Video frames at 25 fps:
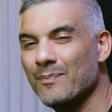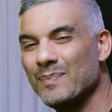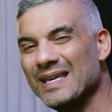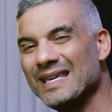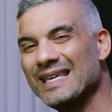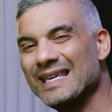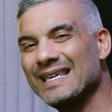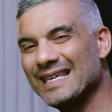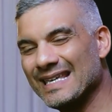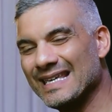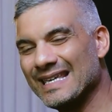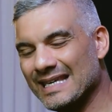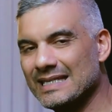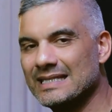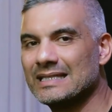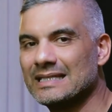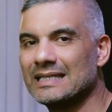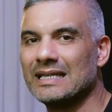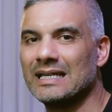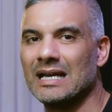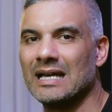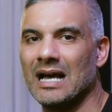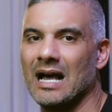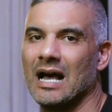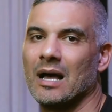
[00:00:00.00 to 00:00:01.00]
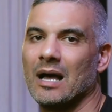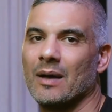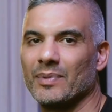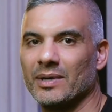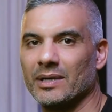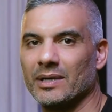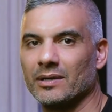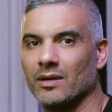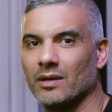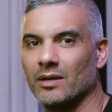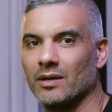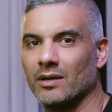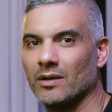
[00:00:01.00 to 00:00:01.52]
be easily
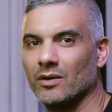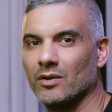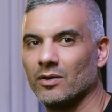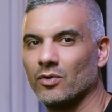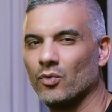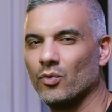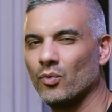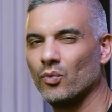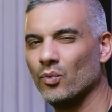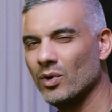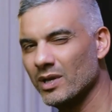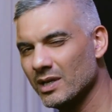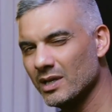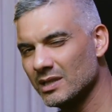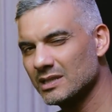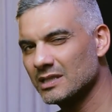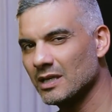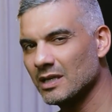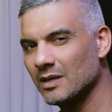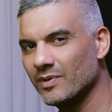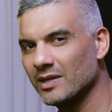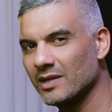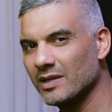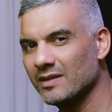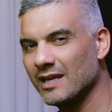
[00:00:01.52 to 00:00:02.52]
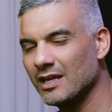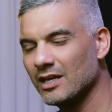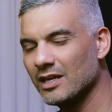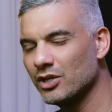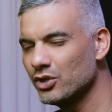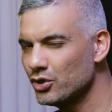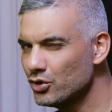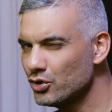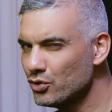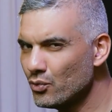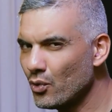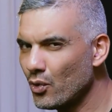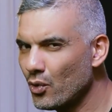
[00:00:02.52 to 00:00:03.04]
copied. What is something that
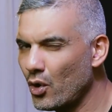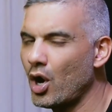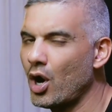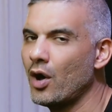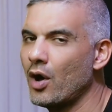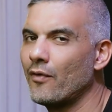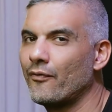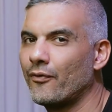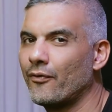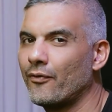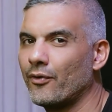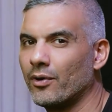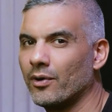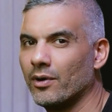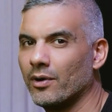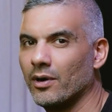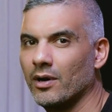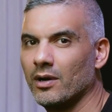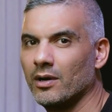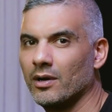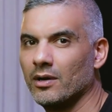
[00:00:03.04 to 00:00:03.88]
you offer